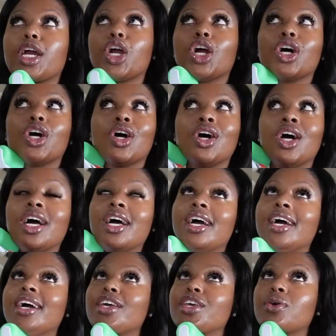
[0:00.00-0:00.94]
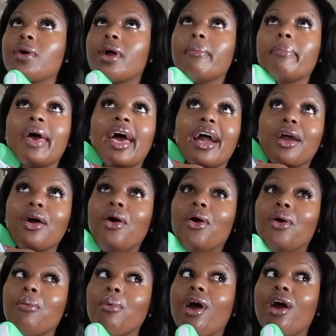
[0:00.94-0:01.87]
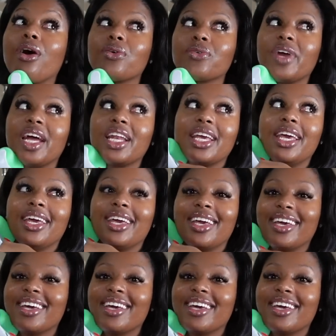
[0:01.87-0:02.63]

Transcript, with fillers: girl, you are back home already.